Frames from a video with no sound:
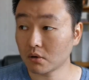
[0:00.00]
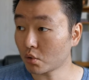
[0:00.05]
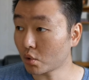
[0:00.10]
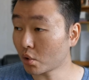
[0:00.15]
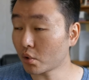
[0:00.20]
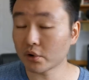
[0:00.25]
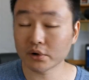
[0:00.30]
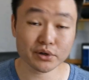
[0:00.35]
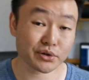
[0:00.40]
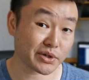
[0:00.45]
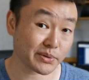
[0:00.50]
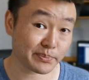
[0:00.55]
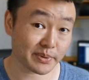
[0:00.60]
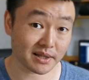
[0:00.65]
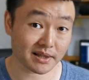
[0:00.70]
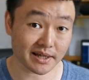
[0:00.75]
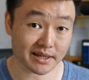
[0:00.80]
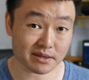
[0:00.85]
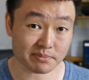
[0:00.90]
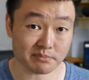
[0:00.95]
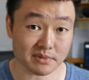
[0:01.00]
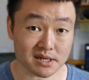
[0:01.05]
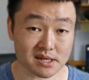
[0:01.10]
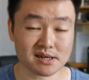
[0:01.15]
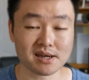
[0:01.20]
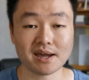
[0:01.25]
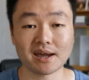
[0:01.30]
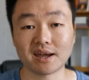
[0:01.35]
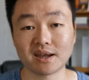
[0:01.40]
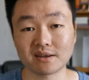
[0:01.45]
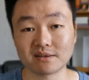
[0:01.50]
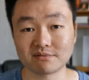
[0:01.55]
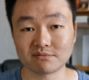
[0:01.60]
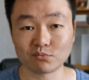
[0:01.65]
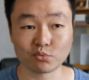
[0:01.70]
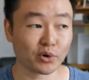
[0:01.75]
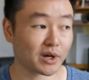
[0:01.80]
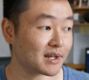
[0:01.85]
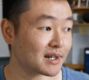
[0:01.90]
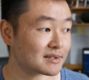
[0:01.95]
Or you could be like me and
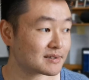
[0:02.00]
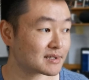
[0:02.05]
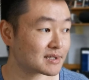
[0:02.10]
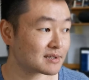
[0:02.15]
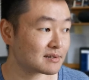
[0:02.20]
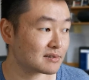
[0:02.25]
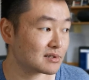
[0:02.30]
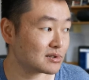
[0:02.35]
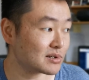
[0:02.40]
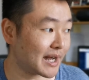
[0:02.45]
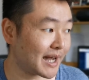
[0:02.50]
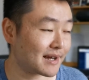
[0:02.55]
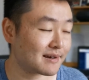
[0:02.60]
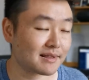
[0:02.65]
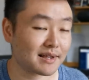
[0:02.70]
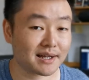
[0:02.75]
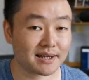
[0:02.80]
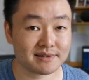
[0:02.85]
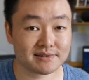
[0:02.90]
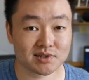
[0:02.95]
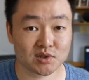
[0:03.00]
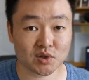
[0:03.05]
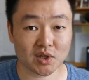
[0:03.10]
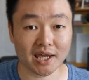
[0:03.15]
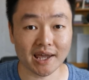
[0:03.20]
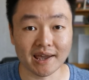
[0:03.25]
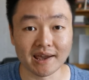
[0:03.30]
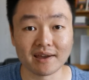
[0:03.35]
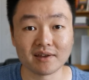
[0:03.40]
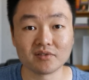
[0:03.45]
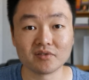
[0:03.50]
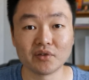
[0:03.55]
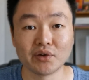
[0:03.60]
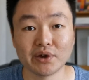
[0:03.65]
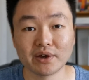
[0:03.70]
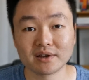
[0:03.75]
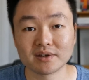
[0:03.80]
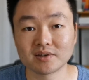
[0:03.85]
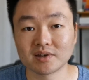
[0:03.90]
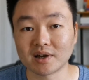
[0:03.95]
wait until you analyze 10
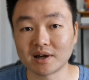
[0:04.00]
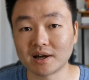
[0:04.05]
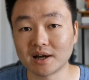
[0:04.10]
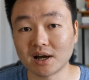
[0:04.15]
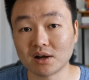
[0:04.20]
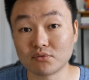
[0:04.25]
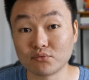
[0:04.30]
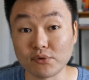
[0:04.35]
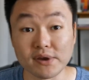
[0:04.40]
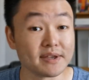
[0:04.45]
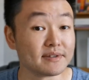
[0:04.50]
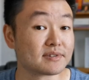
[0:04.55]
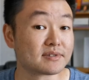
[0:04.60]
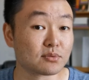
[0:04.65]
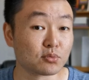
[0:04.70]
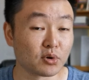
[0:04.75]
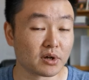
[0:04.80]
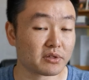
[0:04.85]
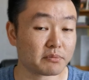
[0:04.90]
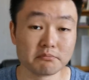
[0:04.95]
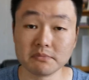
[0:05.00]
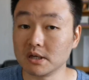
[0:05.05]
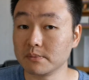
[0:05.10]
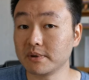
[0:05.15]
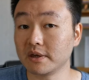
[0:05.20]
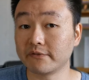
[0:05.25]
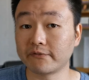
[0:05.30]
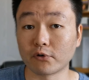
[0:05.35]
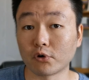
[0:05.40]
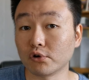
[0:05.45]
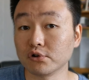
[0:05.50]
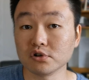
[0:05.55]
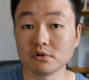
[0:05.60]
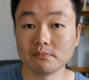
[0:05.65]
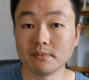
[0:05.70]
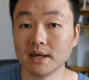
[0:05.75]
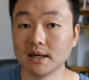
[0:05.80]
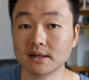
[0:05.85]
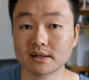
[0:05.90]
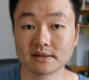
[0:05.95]
uh, REITs with me before you
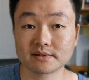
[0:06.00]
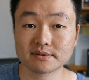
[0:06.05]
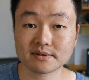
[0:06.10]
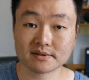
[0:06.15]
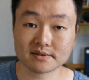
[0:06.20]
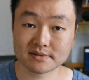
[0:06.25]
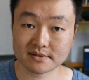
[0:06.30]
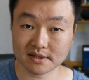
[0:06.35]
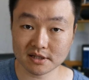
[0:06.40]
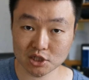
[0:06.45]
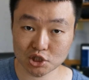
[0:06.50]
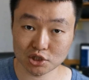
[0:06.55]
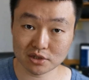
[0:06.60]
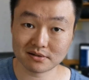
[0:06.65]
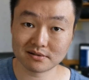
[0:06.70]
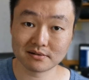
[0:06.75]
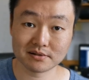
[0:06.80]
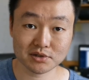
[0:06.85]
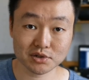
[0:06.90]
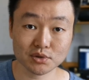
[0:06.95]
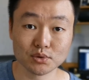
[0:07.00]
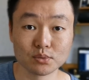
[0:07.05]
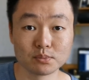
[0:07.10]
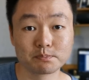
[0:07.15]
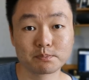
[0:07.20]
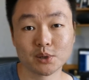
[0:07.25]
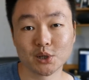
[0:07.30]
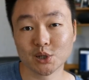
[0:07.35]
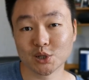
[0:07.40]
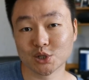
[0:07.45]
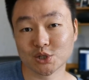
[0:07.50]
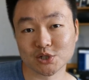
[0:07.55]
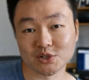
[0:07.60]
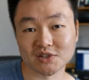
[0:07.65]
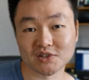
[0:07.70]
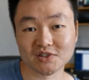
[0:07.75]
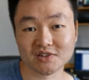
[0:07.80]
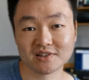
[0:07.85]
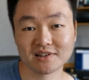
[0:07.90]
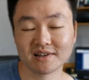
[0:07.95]
make a decision to
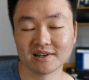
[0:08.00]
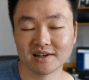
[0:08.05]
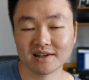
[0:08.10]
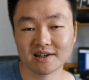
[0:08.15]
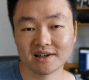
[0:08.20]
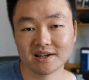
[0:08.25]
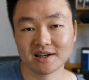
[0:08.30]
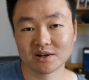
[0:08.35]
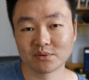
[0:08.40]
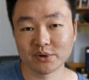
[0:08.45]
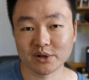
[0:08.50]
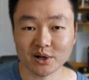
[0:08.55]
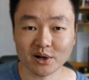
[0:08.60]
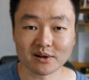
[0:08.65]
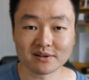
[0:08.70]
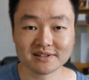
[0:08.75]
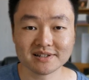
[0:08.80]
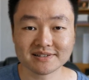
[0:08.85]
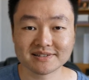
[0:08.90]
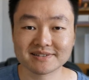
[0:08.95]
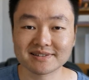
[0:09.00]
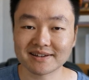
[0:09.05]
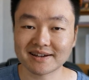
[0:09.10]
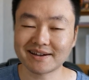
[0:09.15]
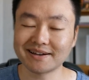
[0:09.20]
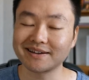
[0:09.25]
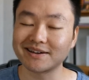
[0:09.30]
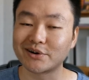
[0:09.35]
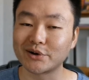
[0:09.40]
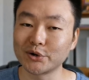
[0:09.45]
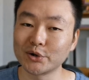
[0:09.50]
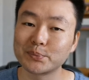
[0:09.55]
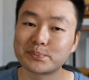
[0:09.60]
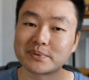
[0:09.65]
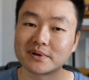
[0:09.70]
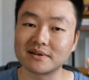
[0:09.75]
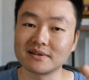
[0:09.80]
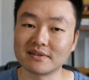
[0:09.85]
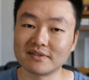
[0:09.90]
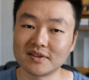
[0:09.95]
purchase. Regardless, I hope
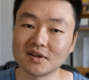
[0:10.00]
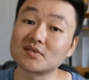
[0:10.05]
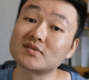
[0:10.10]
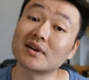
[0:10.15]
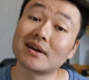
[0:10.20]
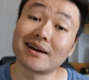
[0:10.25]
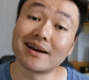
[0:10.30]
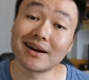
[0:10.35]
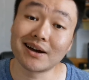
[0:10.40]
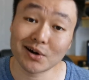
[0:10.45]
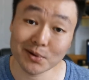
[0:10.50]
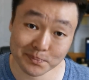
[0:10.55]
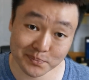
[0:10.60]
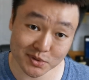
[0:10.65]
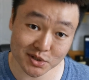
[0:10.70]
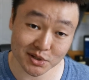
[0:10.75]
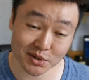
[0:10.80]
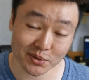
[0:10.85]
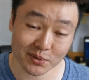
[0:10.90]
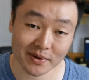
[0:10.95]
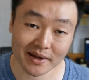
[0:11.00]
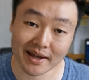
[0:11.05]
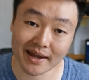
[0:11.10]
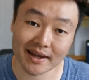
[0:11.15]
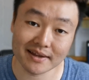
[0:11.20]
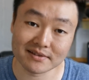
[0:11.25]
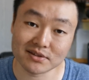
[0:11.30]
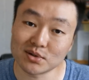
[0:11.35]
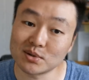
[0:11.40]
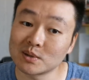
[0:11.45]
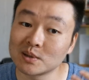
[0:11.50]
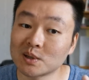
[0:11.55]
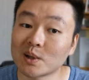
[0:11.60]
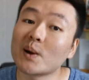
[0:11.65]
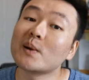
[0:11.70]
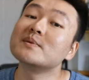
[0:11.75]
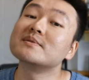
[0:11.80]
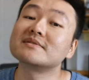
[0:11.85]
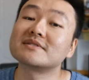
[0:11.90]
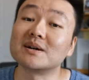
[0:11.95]
this helped you and you
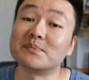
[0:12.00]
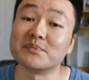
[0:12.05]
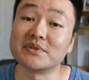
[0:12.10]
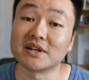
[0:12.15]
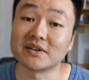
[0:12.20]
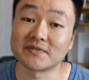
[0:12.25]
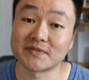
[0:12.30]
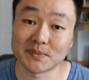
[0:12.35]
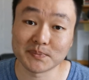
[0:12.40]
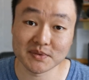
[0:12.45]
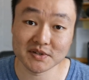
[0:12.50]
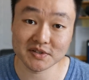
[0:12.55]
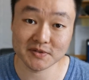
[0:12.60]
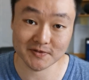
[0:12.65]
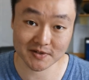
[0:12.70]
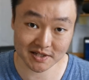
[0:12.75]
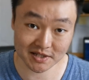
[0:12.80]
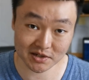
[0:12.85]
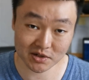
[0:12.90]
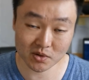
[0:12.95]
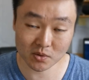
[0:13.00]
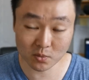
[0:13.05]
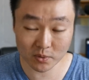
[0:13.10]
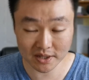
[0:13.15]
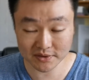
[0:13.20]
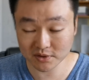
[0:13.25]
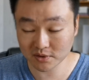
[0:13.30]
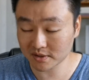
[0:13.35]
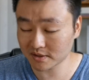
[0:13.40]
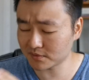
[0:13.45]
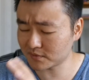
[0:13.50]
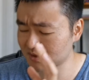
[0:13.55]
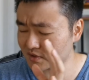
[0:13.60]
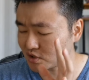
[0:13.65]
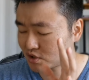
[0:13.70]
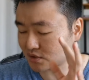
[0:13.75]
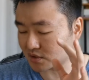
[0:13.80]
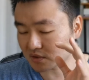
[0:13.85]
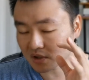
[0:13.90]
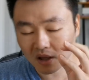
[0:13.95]
learned something from this video, whether it's
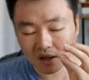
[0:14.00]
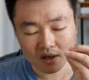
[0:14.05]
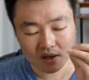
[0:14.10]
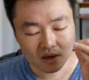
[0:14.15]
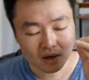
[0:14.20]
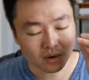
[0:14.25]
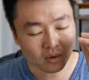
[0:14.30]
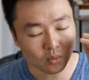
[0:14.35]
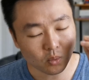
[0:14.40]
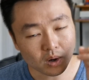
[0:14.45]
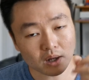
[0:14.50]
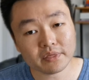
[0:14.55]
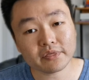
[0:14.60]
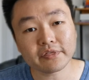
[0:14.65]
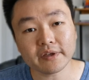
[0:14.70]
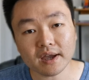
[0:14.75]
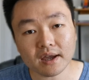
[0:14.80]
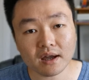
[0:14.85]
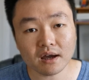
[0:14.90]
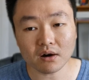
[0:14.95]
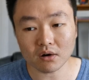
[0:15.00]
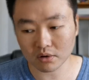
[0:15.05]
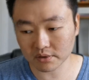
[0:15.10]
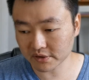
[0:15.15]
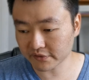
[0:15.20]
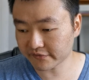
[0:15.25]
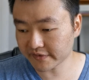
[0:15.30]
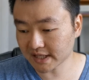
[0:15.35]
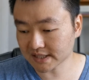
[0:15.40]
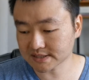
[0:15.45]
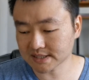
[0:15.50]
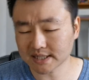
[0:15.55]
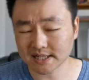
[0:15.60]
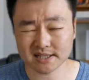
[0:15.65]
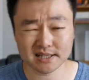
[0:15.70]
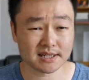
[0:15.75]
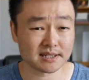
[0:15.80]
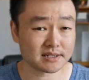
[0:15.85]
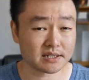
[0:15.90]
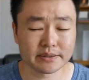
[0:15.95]
just one thing or the fact that I
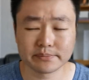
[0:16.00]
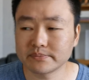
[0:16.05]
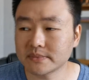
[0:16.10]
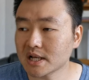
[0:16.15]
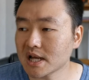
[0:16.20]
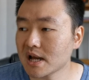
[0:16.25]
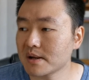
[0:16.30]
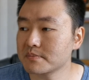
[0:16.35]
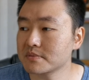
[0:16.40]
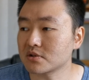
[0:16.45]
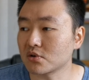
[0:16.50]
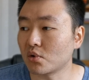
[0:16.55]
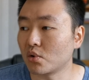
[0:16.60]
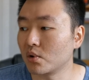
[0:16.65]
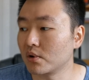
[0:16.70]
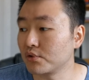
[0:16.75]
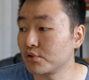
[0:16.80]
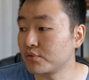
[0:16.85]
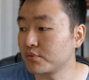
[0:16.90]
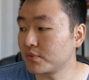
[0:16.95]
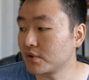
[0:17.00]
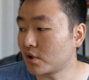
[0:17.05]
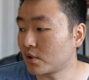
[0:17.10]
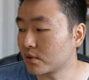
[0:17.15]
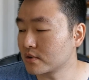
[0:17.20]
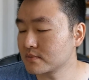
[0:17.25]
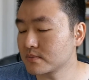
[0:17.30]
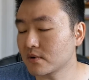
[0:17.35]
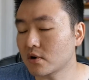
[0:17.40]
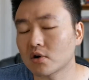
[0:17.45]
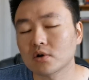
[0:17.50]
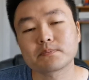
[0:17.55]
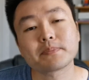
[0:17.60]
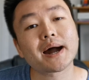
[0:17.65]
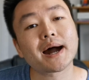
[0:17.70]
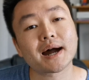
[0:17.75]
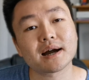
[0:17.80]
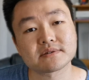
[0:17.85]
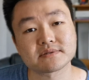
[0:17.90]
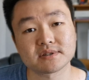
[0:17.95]
like Tim Tams or, or, or
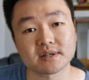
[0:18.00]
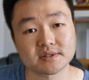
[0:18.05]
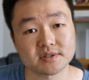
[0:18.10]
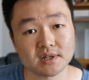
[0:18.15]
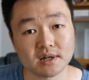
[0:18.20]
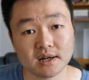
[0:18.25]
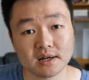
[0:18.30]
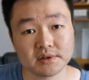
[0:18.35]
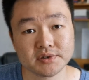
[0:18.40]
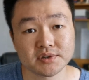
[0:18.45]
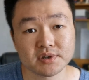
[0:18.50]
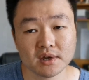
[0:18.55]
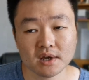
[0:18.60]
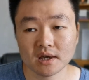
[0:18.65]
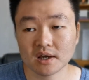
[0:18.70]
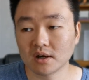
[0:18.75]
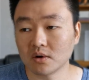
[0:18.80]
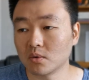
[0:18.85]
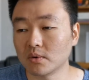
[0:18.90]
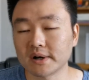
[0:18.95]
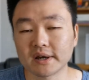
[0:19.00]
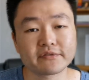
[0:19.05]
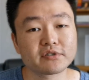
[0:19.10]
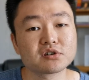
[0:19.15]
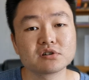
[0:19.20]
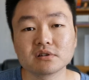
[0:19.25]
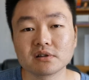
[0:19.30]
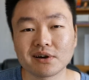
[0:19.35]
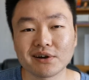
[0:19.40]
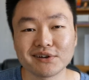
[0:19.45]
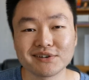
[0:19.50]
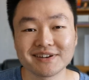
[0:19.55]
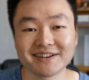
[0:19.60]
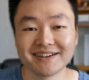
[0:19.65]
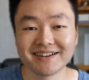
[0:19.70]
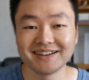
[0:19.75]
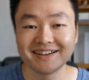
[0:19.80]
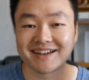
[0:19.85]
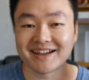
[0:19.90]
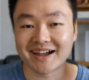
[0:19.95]
pasta sauce. Whatever you learn,
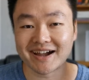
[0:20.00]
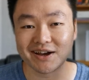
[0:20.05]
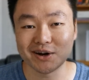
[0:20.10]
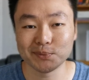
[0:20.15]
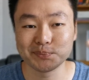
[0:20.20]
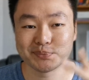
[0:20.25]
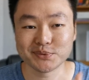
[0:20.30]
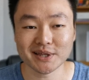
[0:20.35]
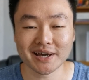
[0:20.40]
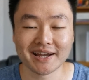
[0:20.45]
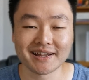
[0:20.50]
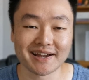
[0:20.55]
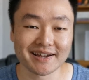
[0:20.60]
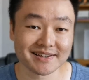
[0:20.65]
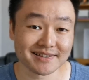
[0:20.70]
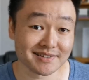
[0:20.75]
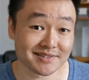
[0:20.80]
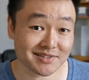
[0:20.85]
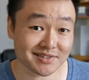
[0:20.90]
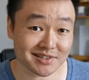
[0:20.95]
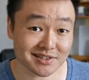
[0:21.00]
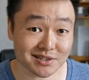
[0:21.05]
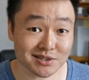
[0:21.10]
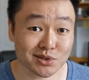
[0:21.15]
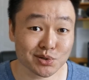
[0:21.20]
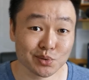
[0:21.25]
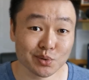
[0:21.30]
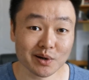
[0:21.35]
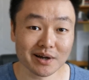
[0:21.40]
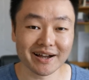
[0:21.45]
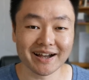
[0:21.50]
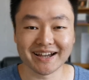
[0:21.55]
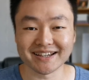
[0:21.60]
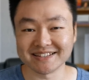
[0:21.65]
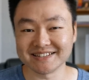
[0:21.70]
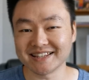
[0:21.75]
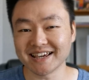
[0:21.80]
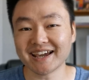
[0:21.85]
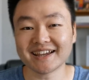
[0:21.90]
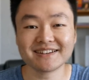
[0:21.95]
I hope that I can see you
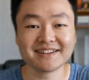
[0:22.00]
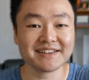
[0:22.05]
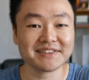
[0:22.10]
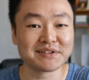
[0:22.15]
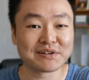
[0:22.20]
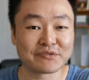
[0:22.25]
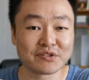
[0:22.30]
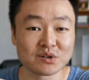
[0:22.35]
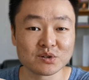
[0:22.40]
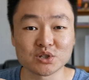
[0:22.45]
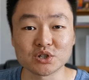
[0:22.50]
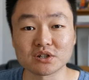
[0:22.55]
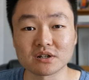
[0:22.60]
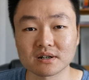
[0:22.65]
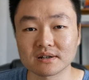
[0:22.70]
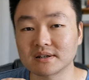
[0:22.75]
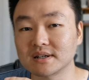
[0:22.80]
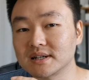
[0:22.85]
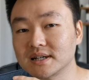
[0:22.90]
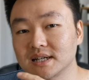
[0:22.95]
again in the future.